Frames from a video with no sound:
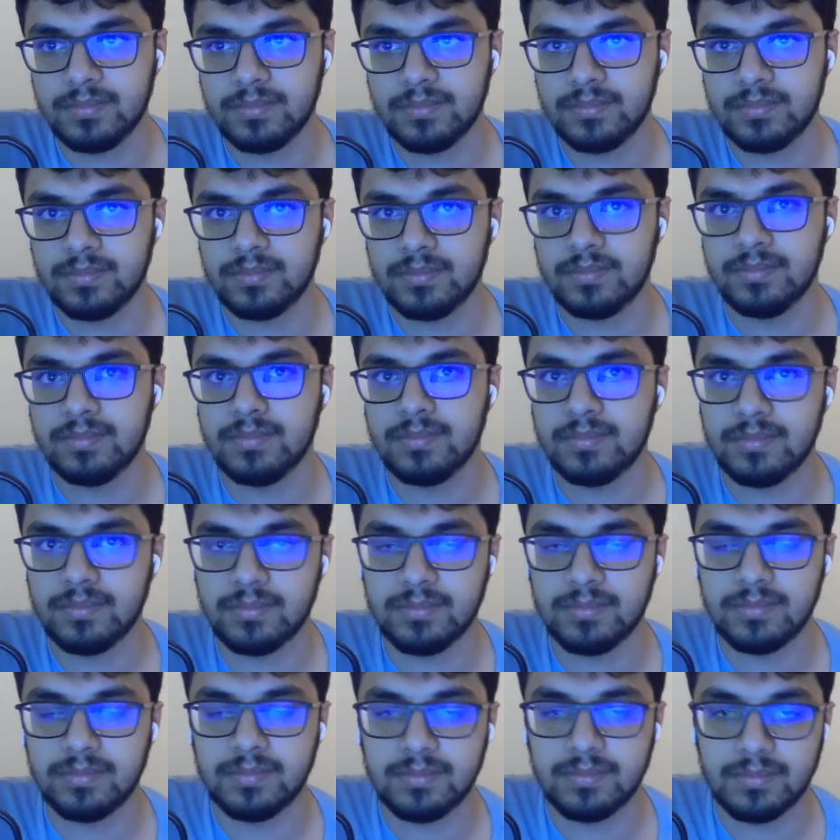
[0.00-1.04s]

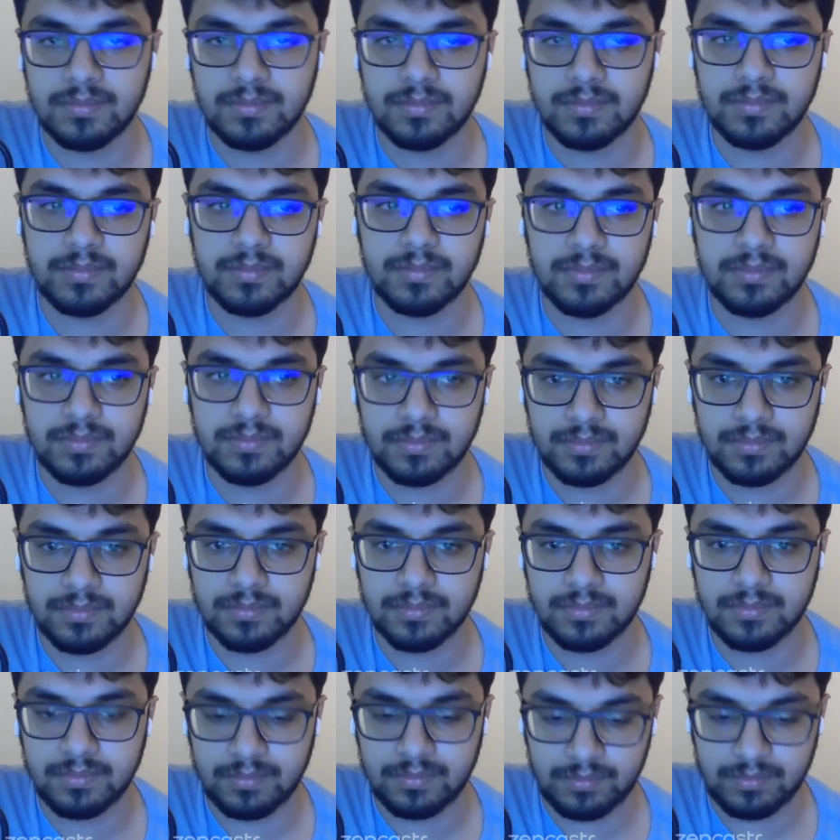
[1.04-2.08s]

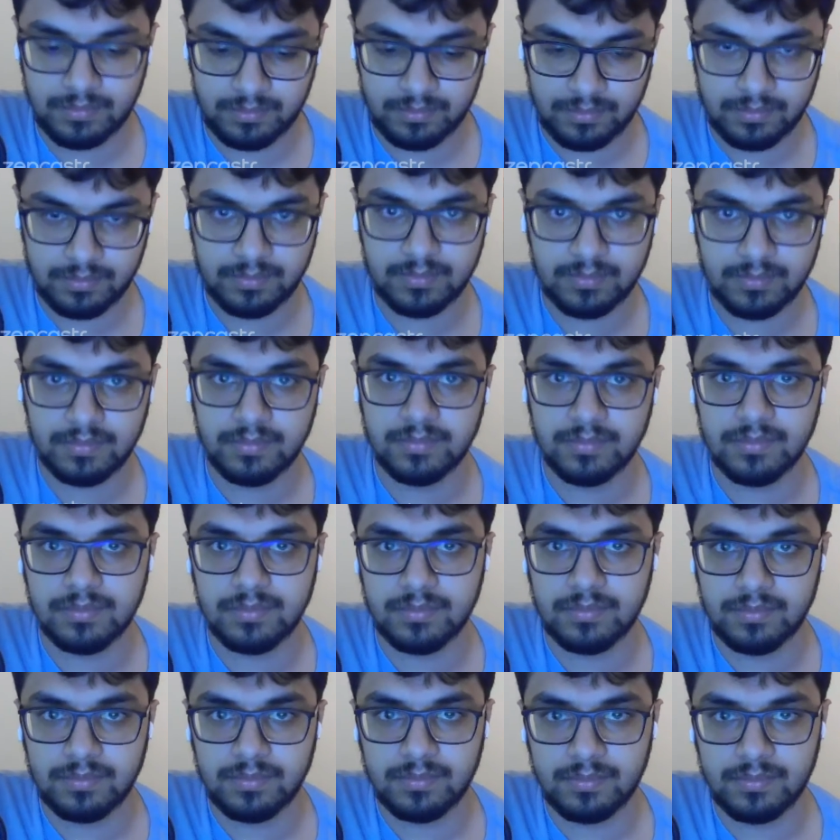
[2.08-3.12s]

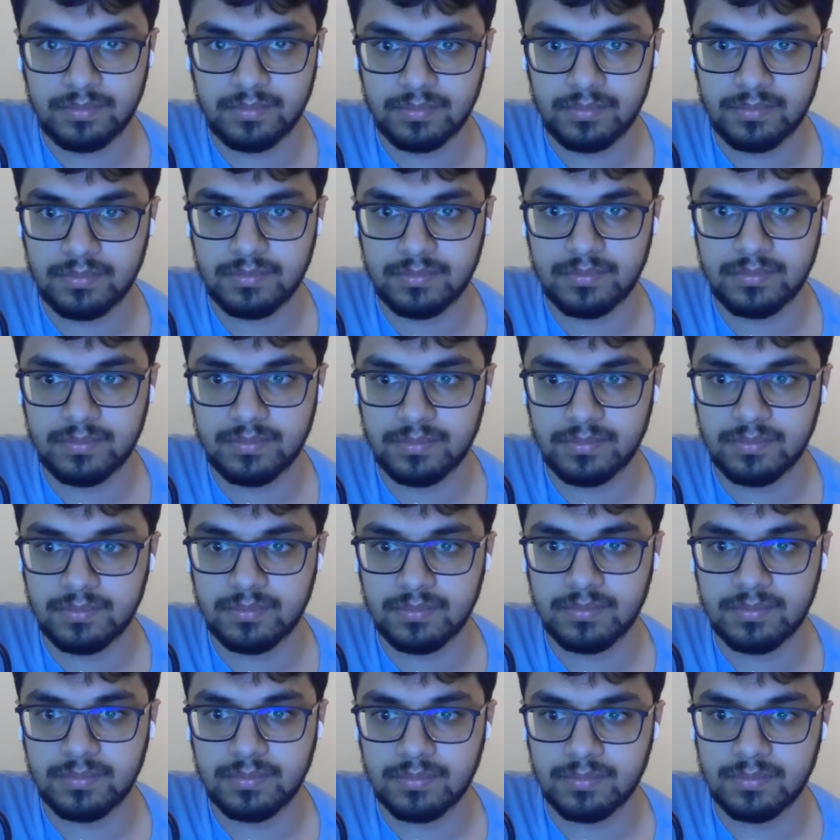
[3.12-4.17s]

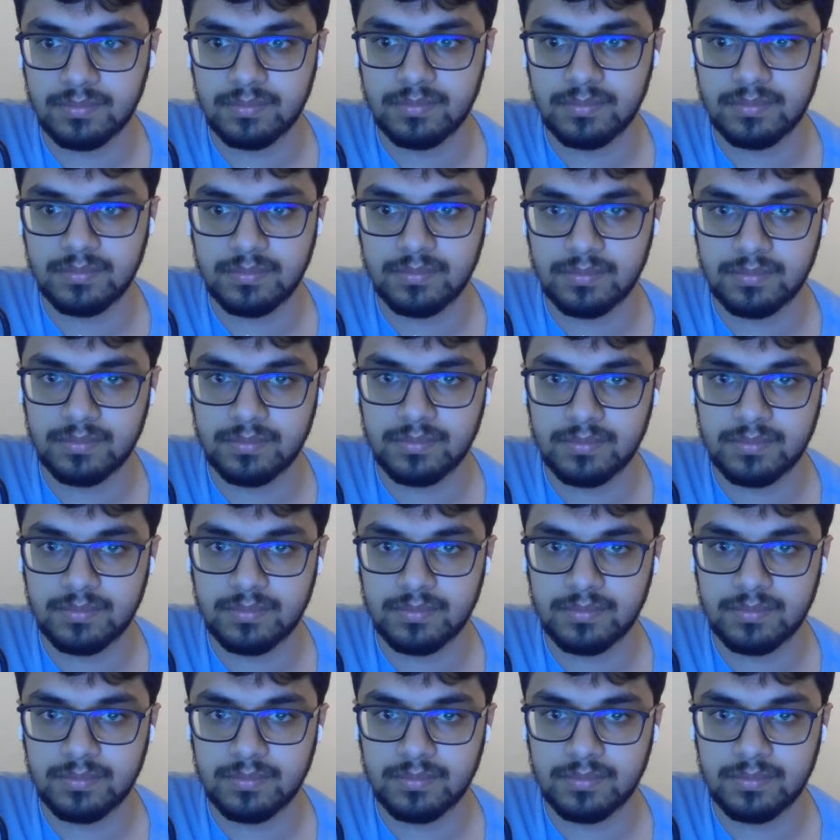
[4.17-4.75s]
This person isn't speaking.